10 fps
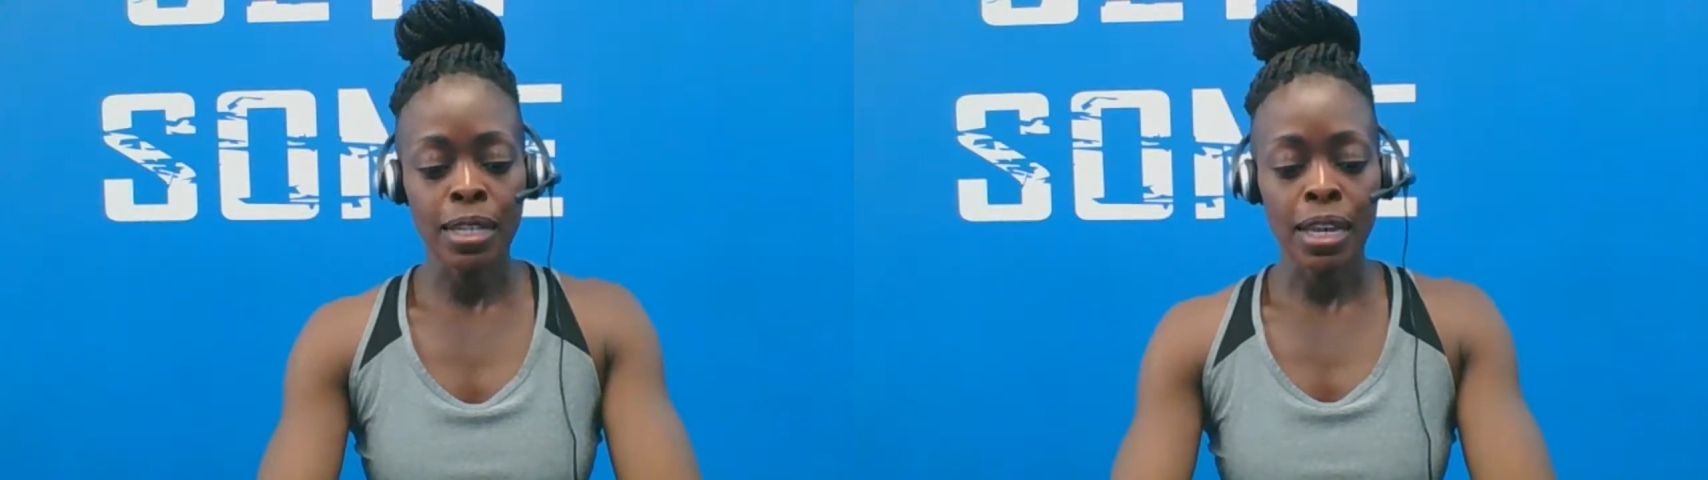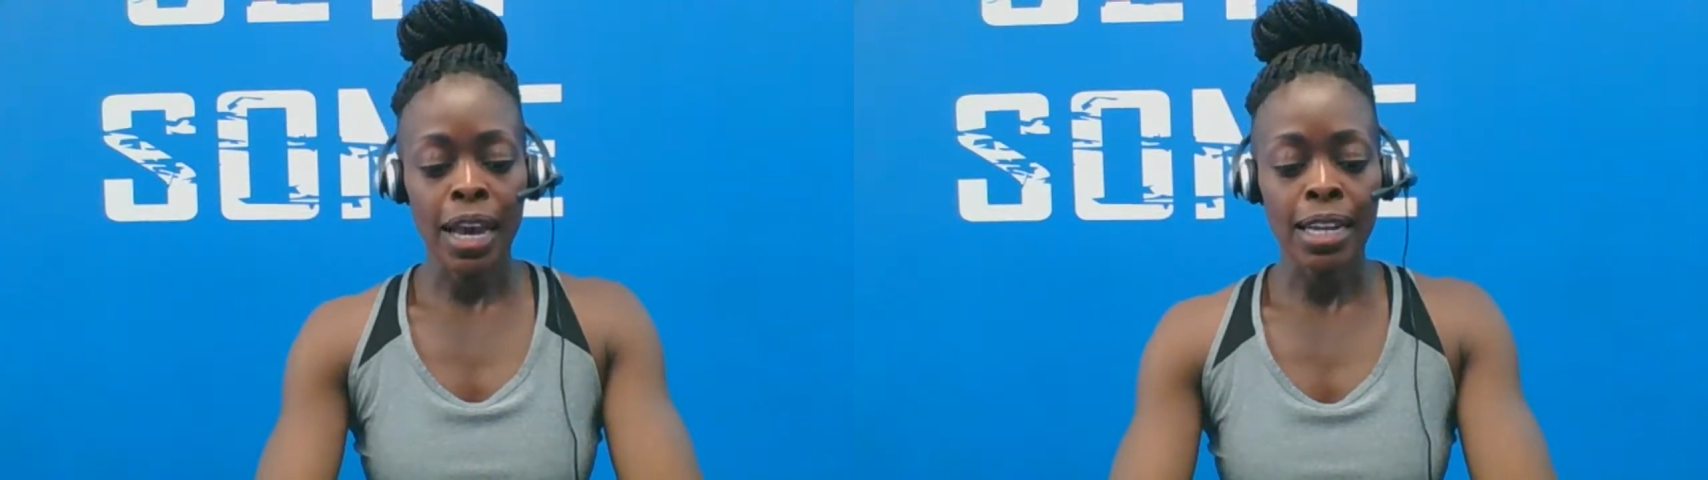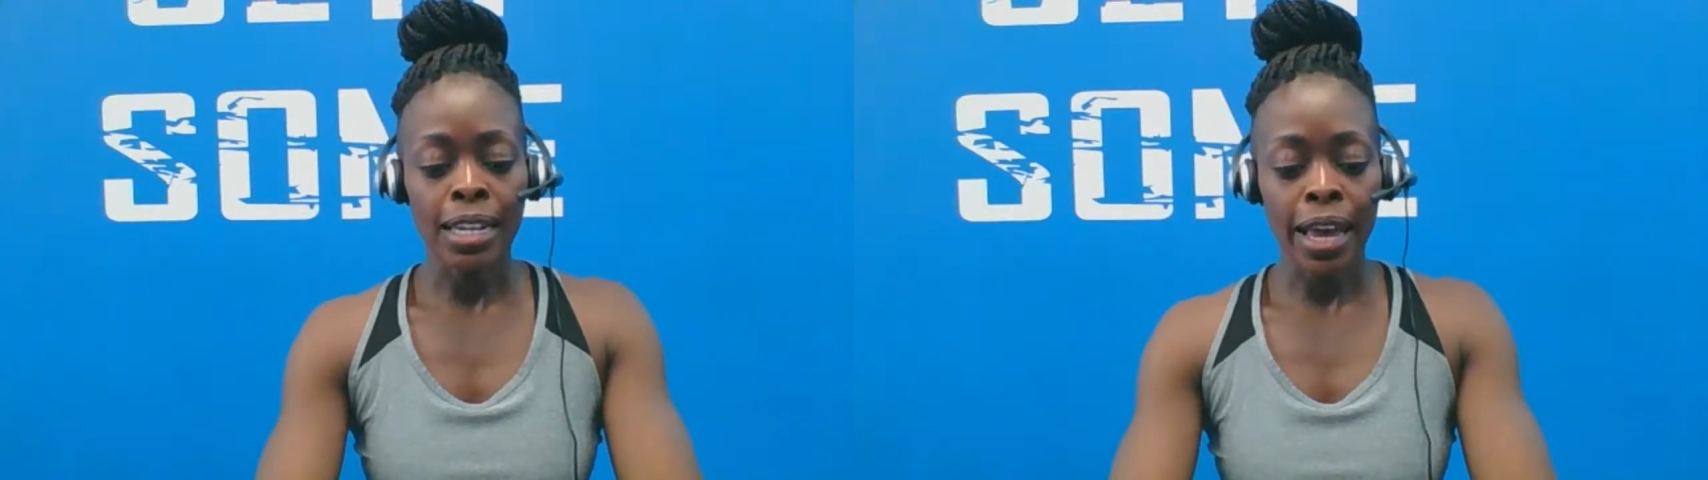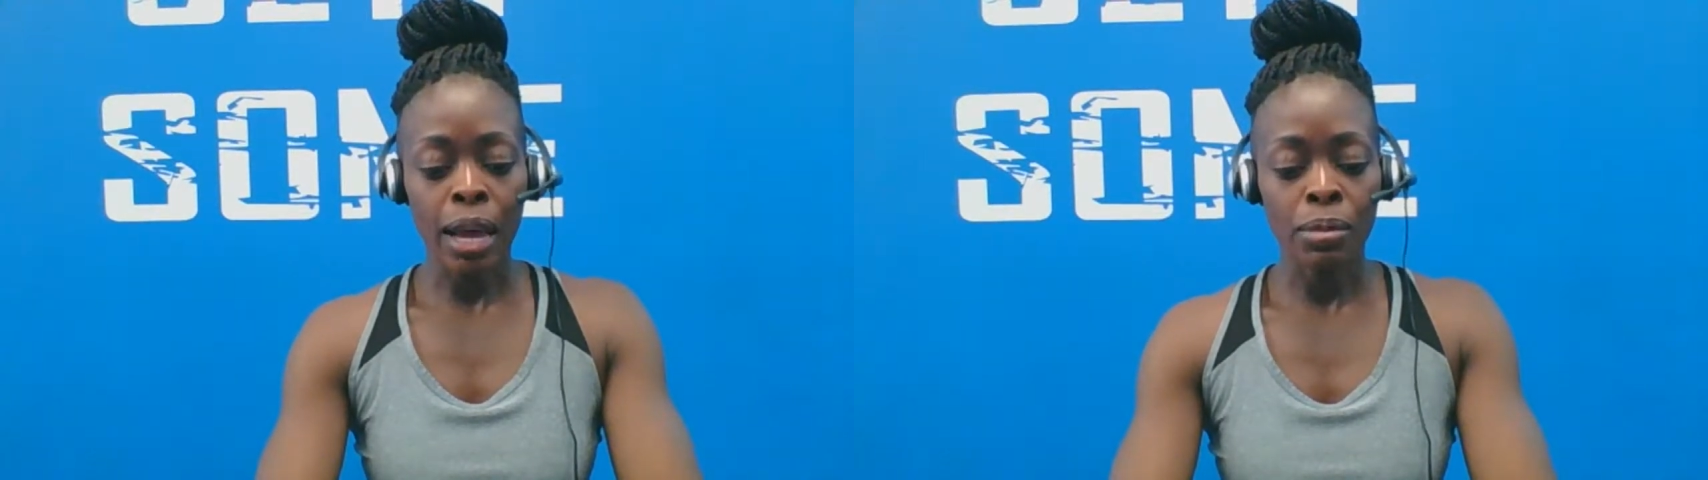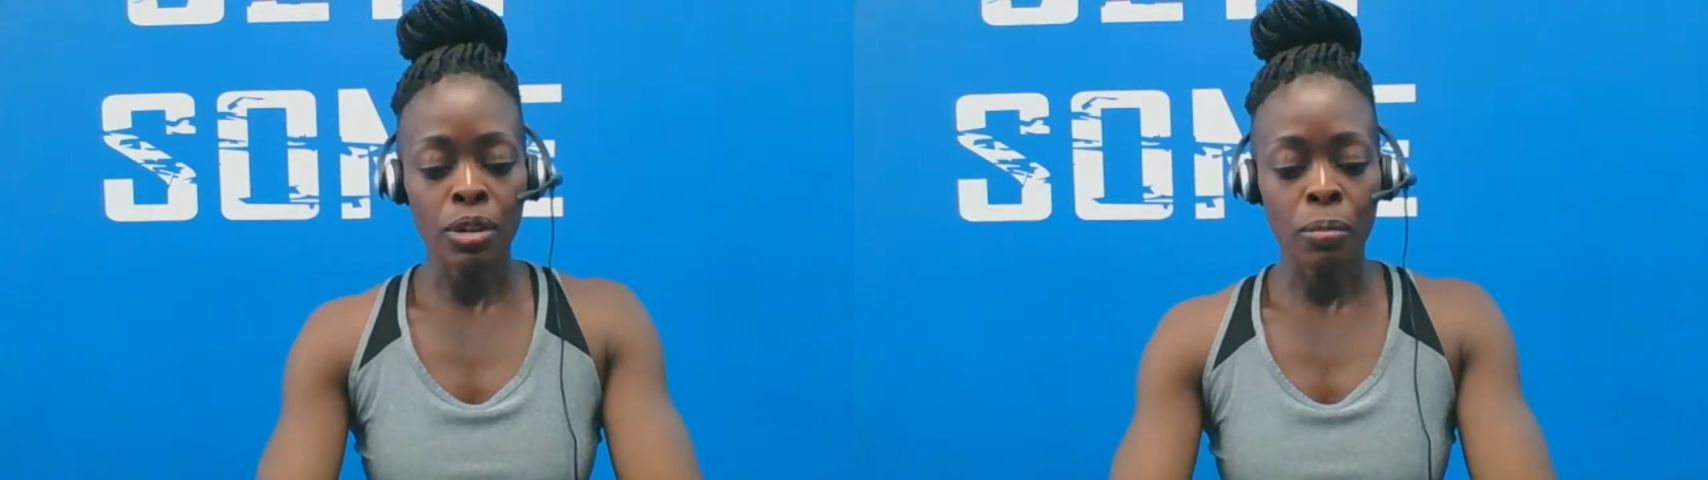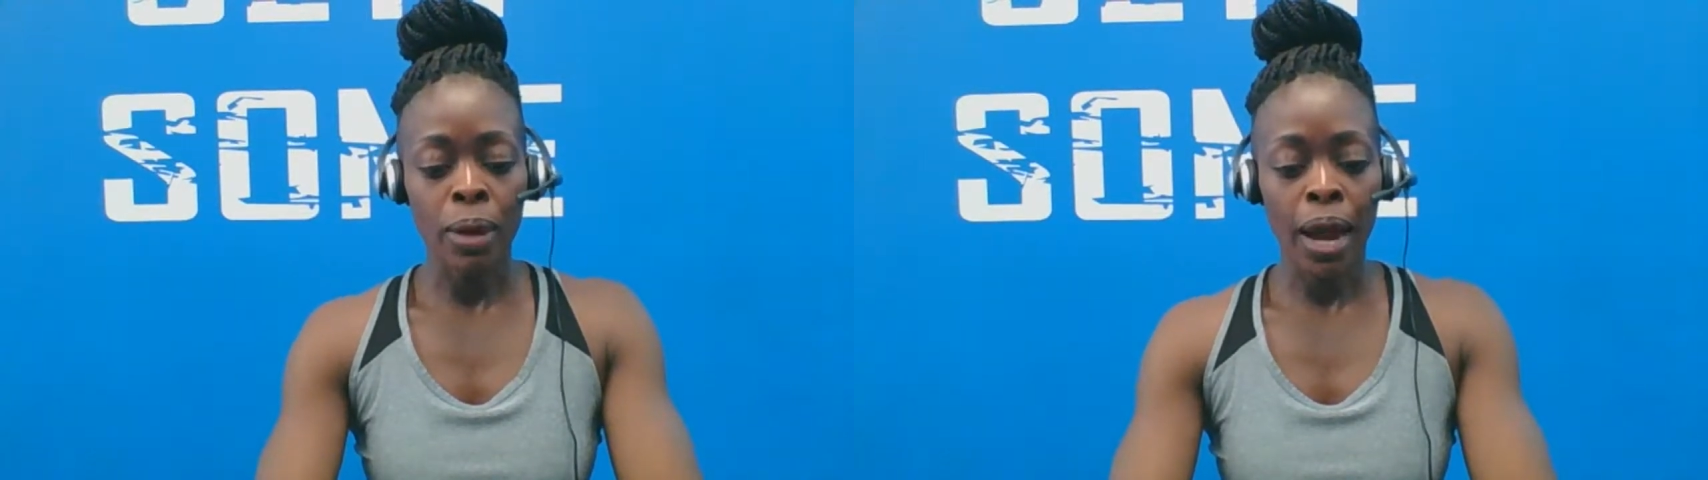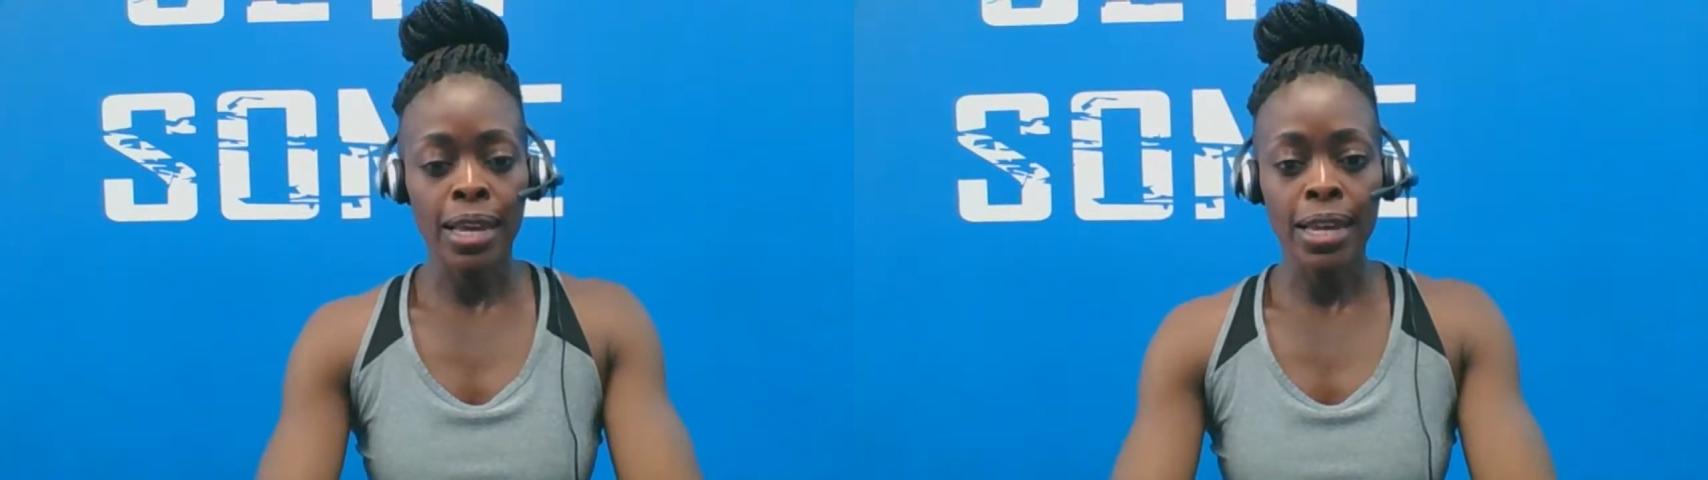adapt. Your body